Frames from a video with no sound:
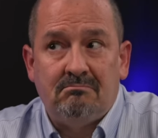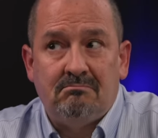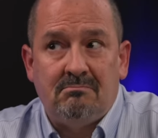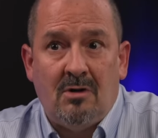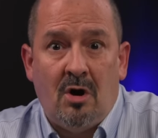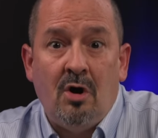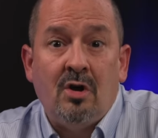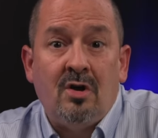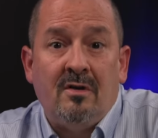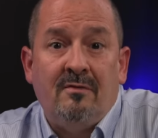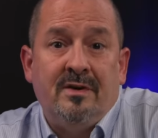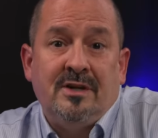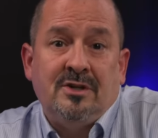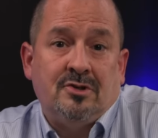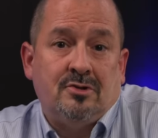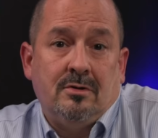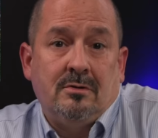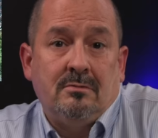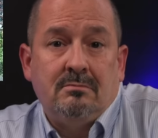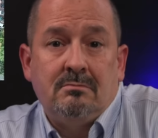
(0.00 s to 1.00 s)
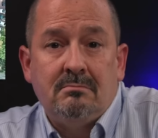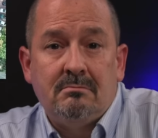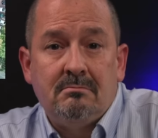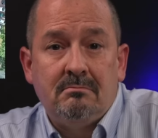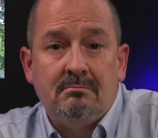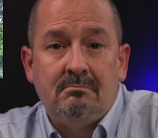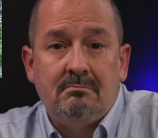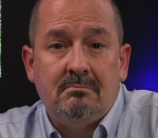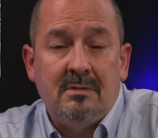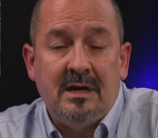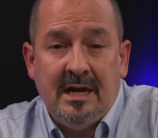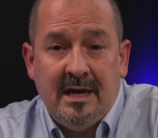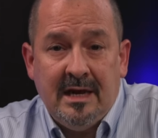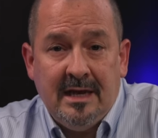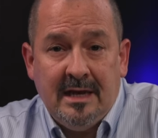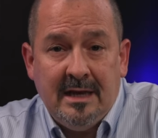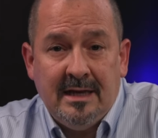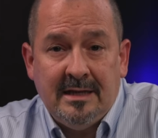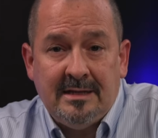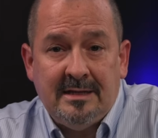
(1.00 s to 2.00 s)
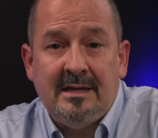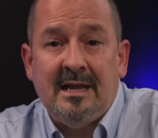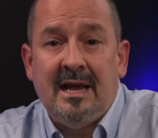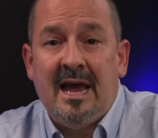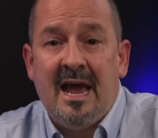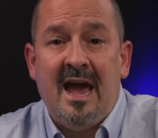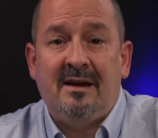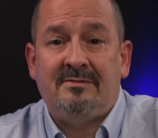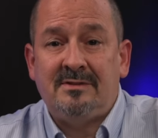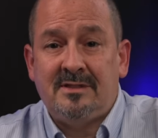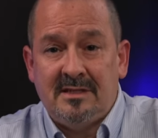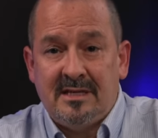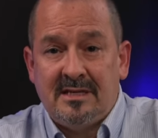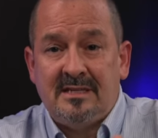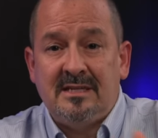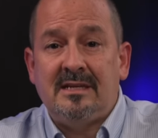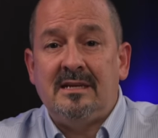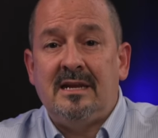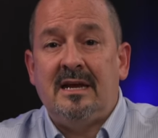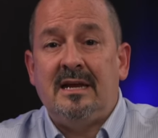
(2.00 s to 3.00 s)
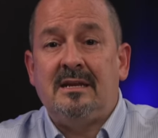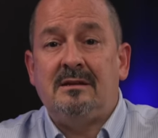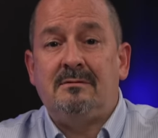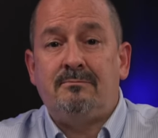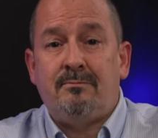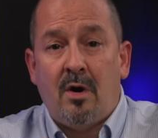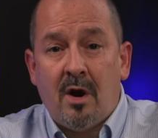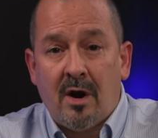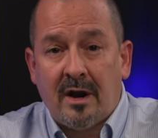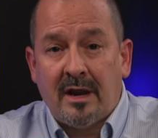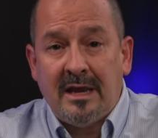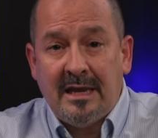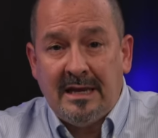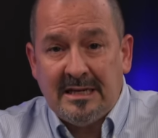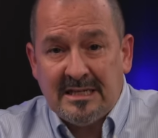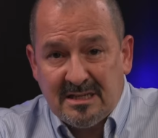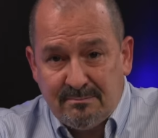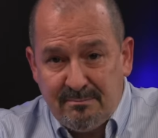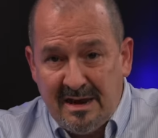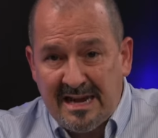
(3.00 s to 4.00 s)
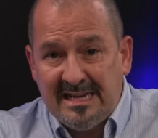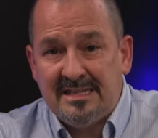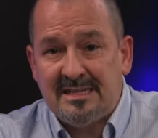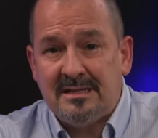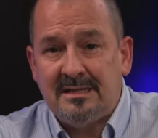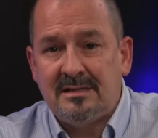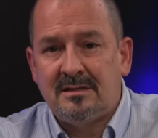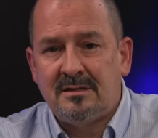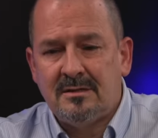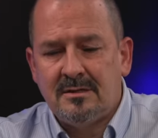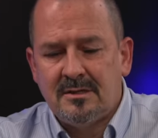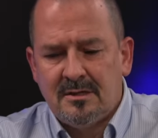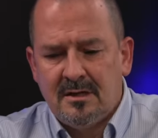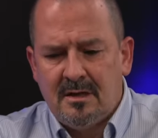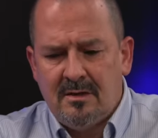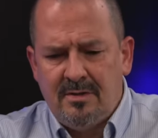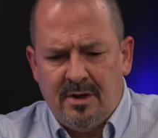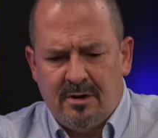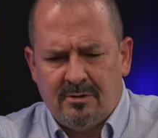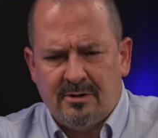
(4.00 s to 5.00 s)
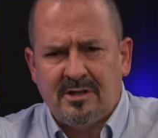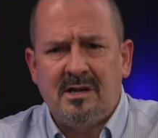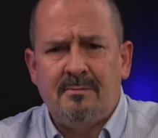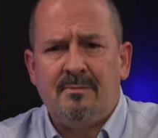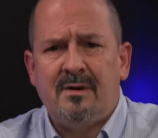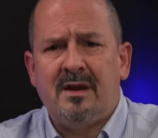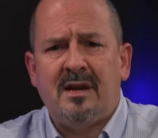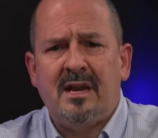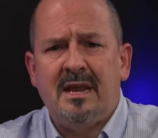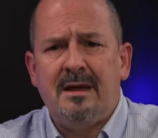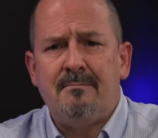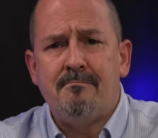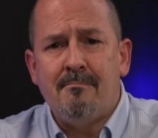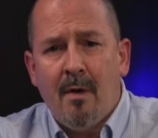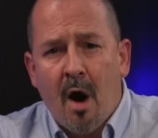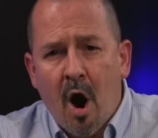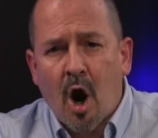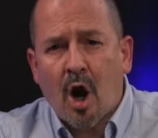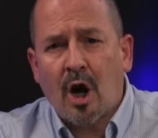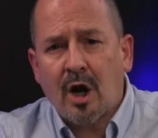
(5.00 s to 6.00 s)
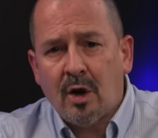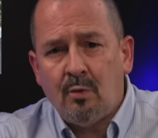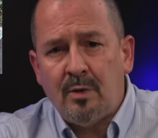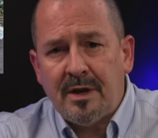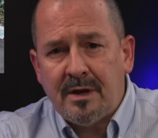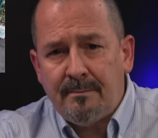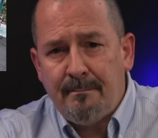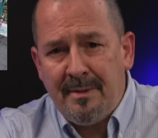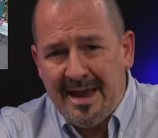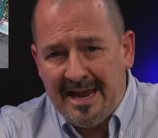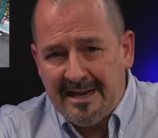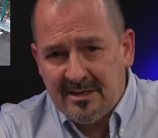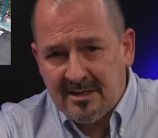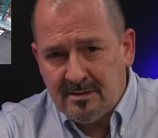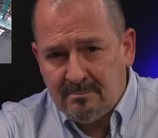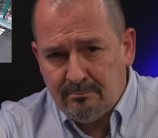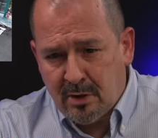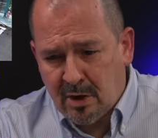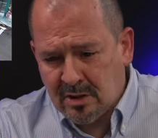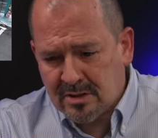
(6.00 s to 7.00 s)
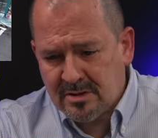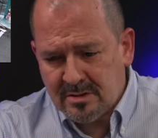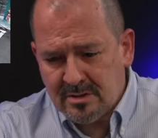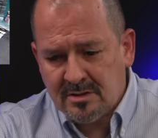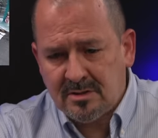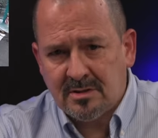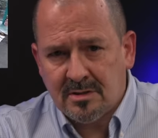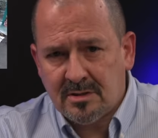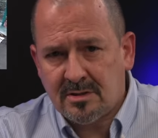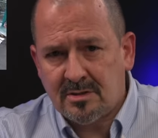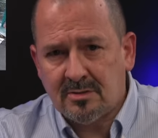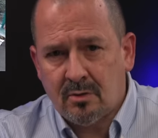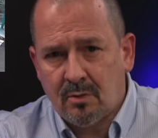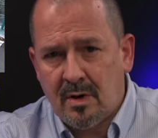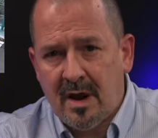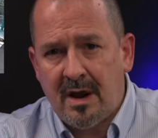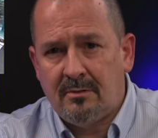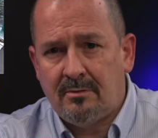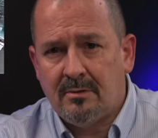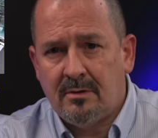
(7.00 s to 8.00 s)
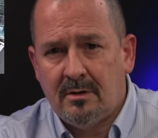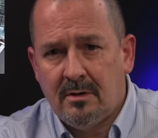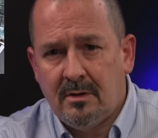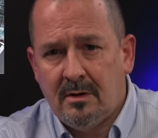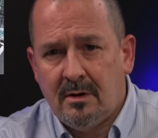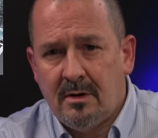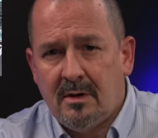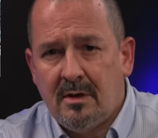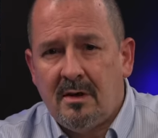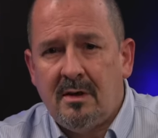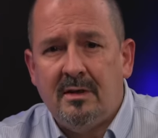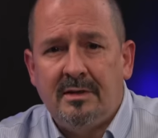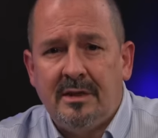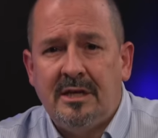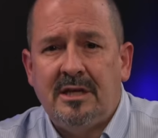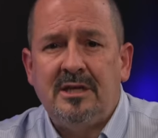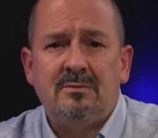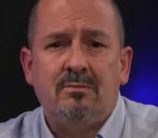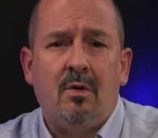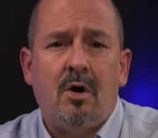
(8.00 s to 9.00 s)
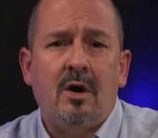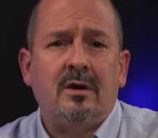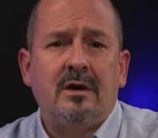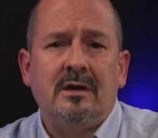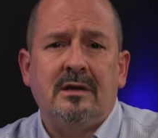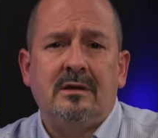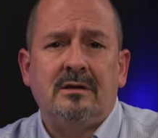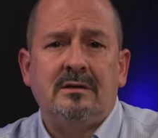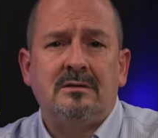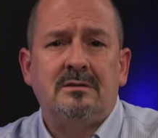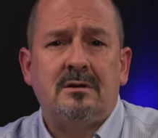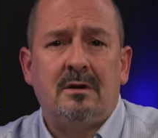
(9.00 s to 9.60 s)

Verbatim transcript: unconventional. It, it, didn't have the designated parking spaces that are typically marked with painted boxes on the ground these markings